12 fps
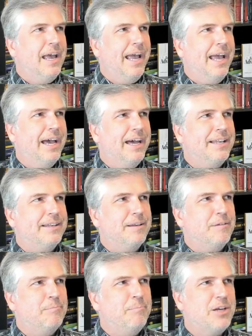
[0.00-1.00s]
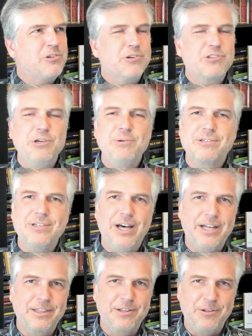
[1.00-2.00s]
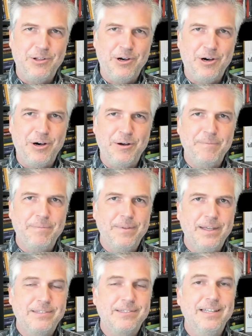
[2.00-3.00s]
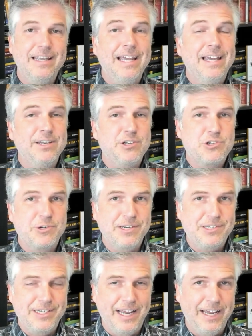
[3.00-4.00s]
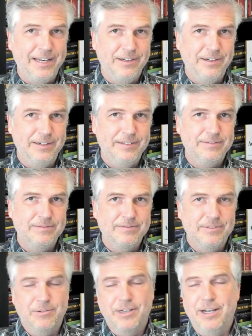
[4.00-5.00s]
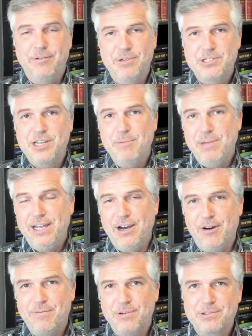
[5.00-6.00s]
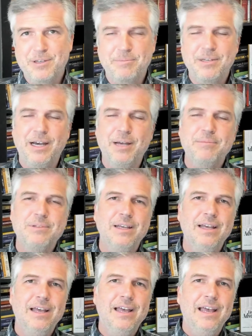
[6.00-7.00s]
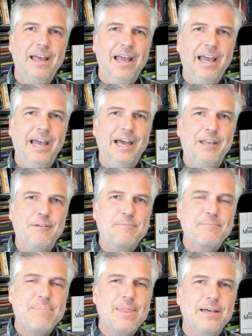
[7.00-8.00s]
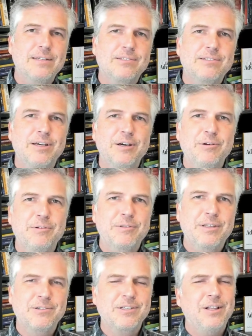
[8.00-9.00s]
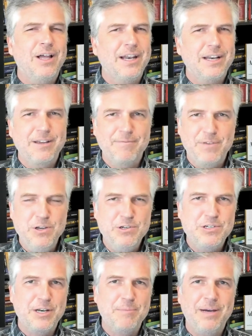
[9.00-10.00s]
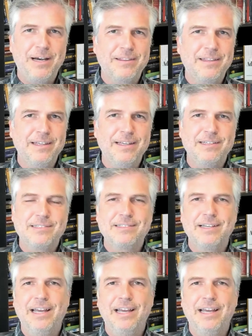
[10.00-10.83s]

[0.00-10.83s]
And Metro 2 is not the law, it's the industry standard, okay, which can be helpful sometimes. And so there's a lot of confusion about this.